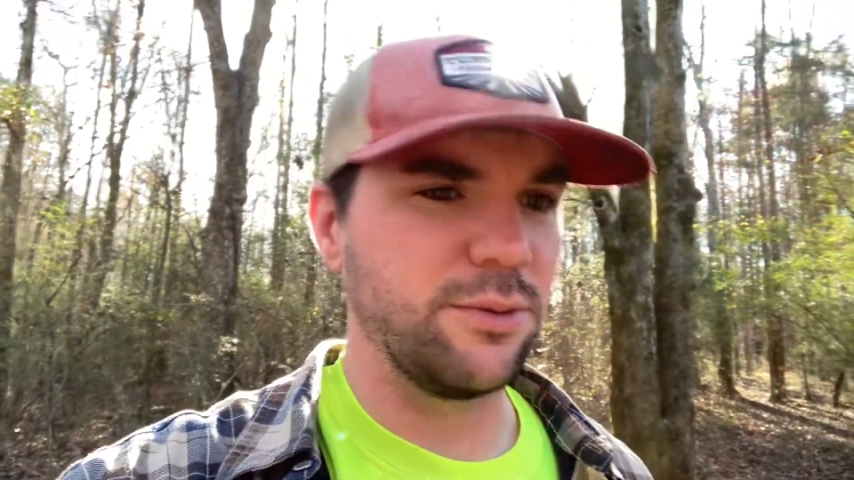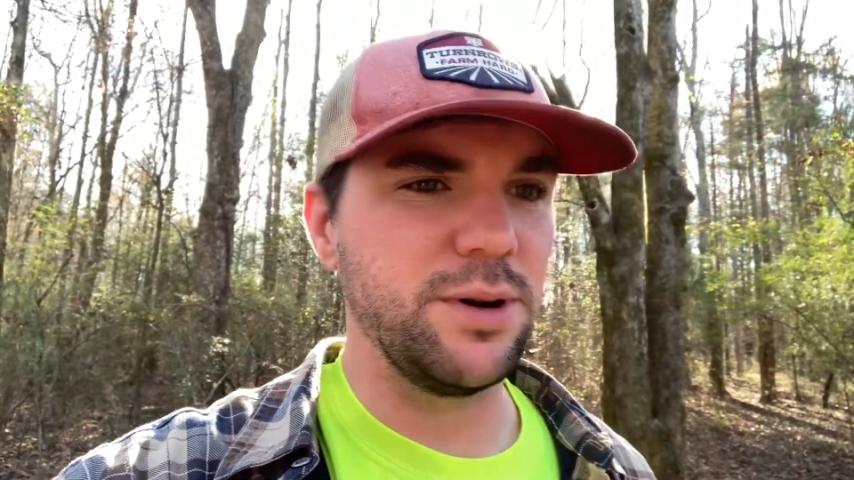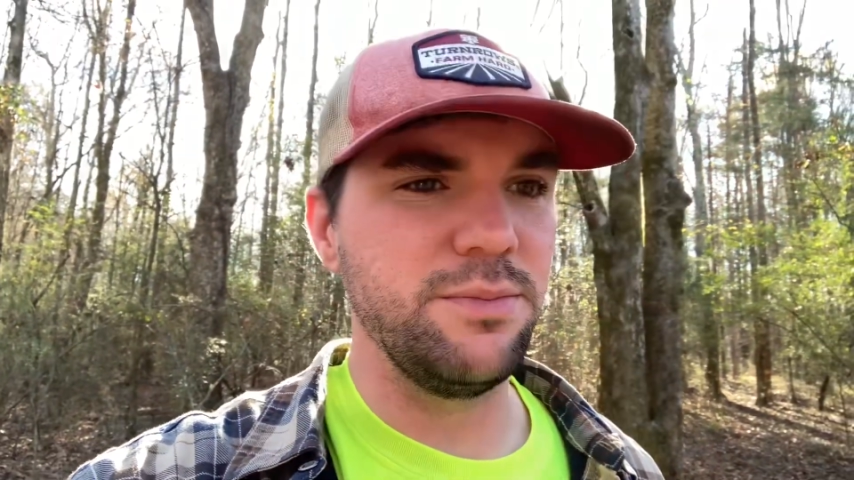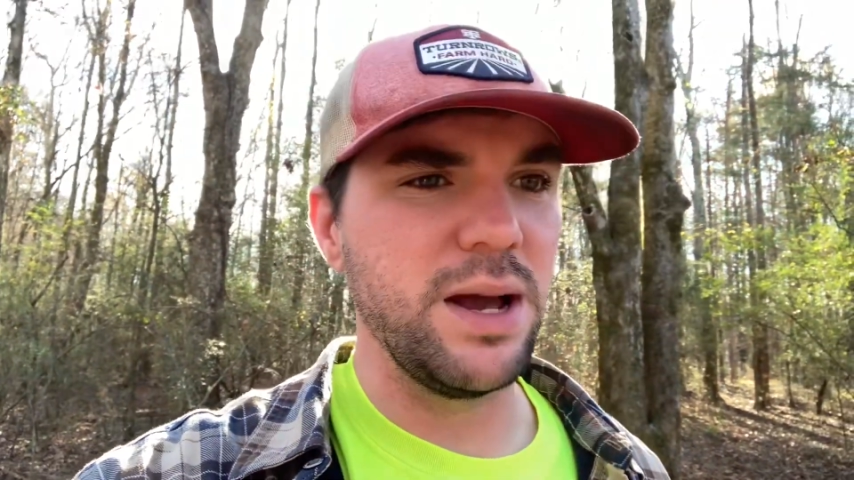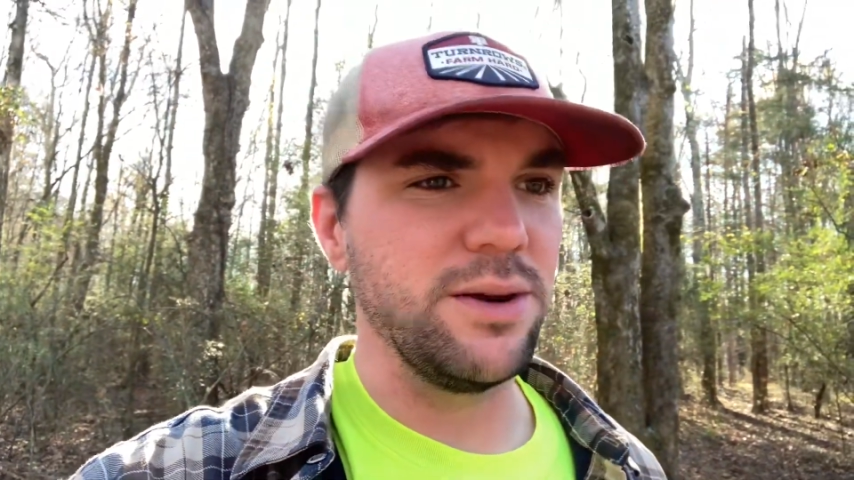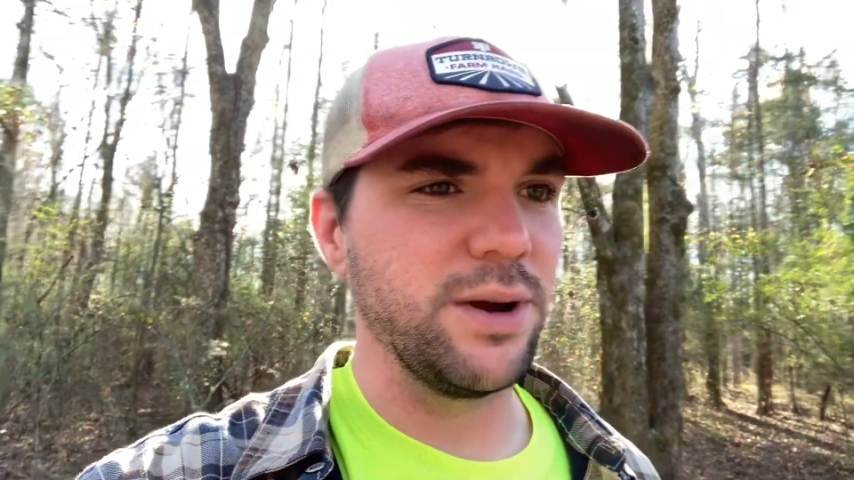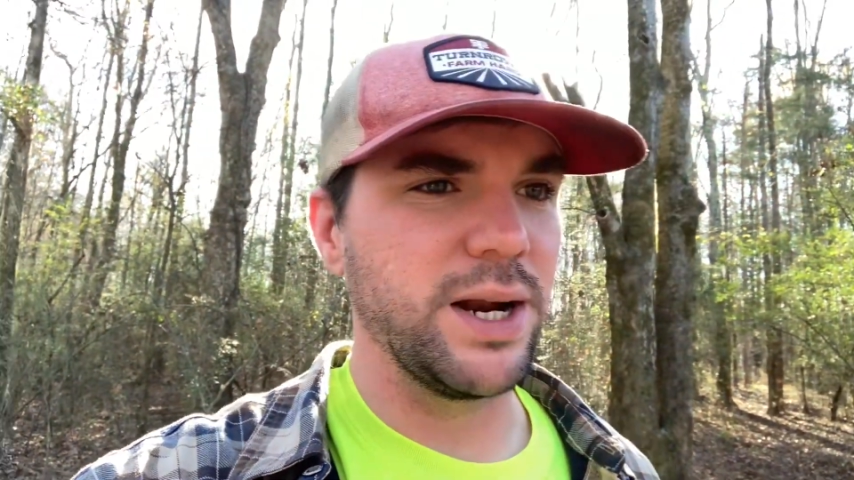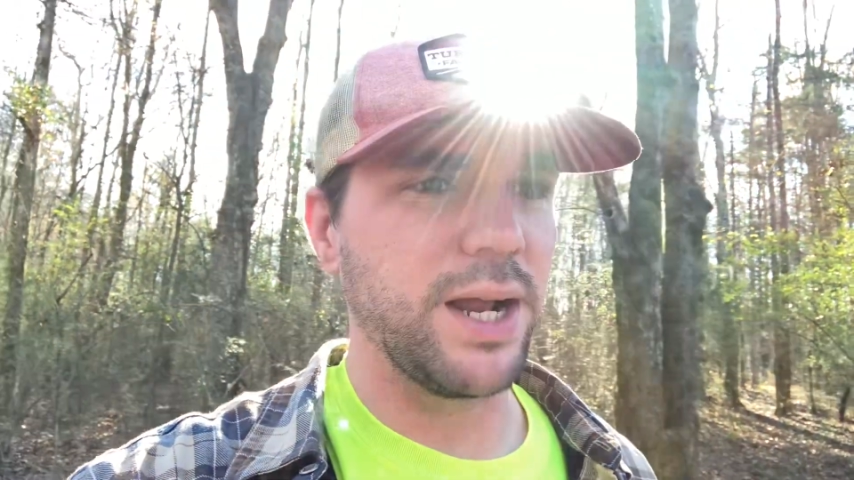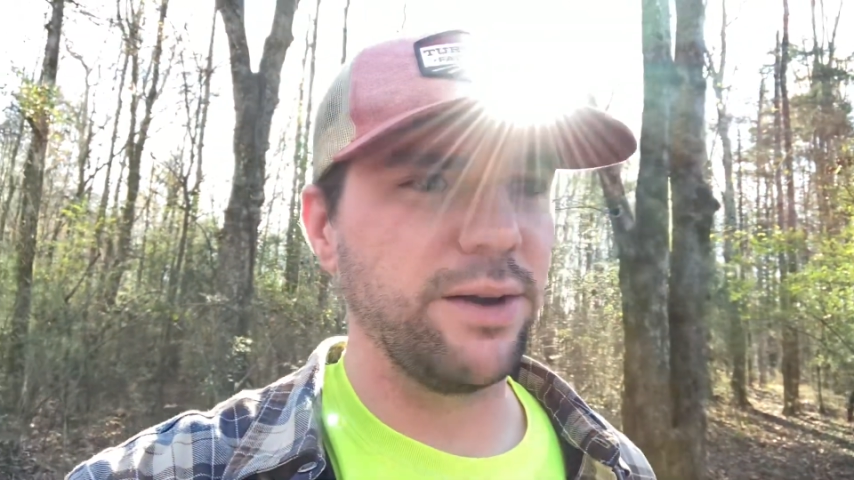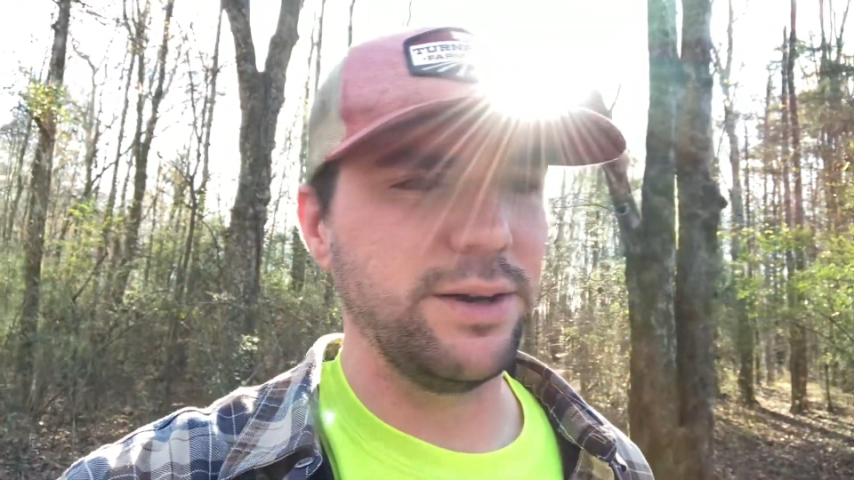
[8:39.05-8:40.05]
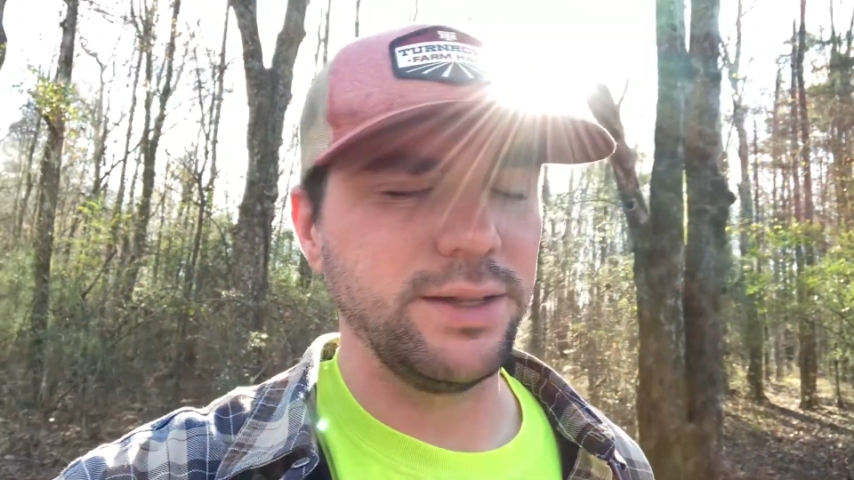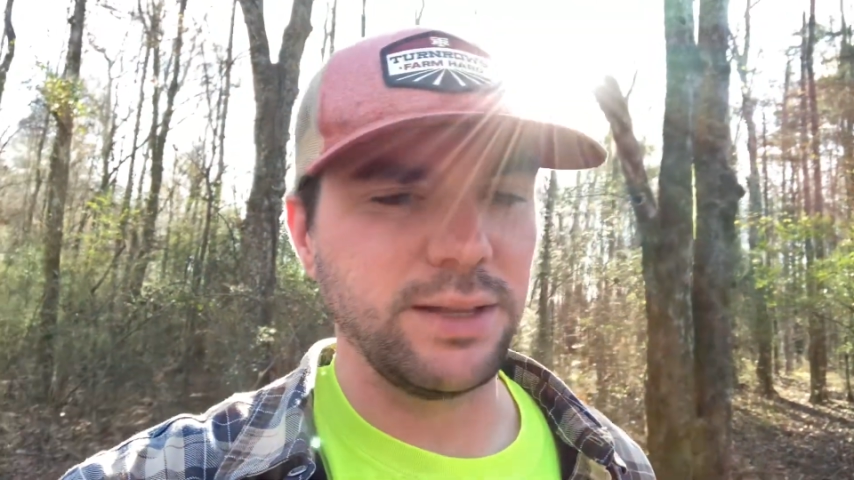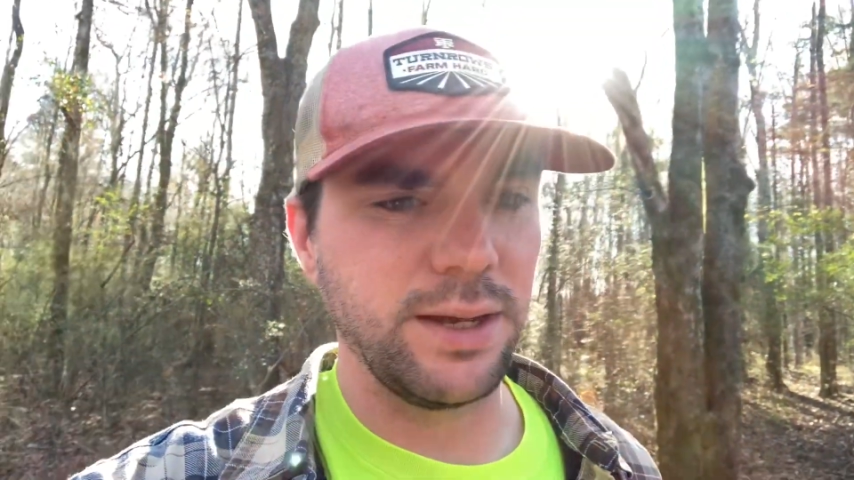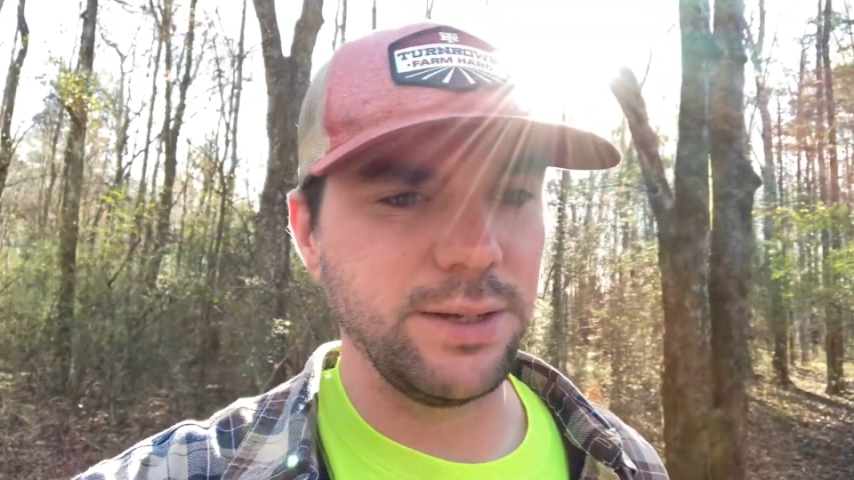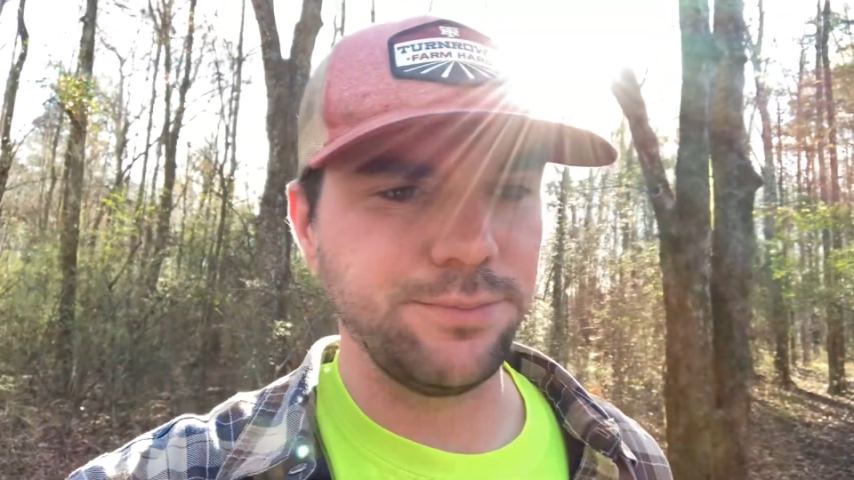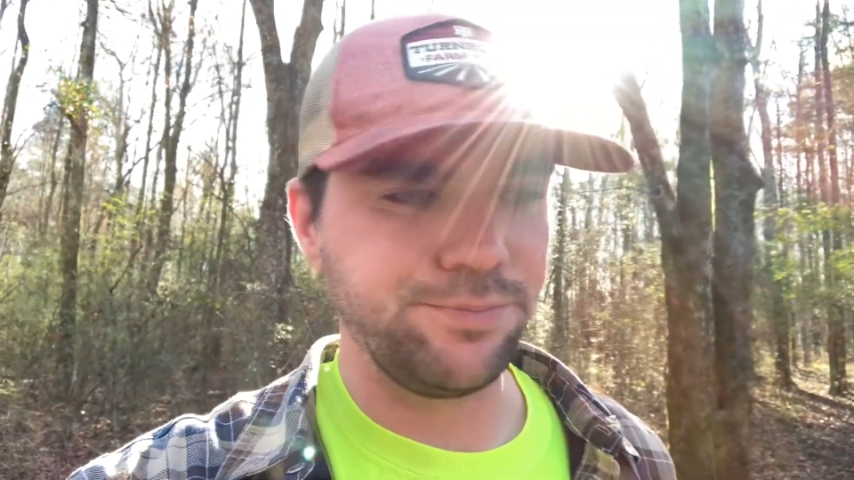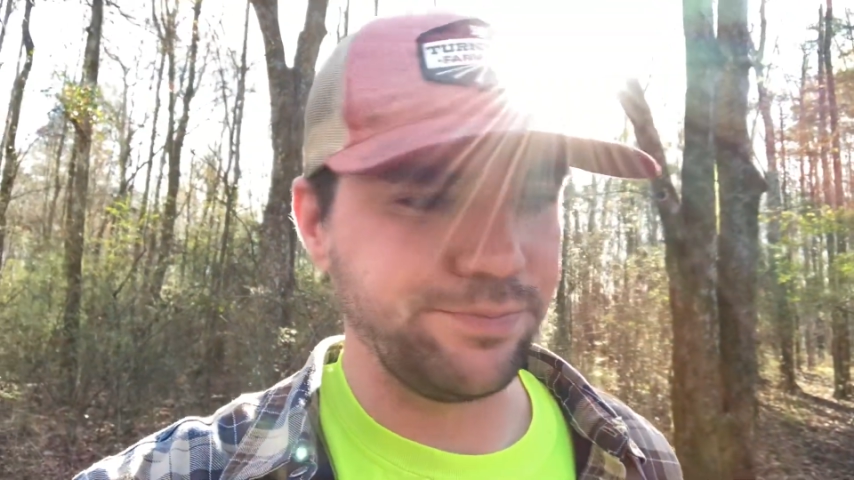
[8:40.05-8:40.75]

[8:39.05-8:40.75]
rebait right now or anything.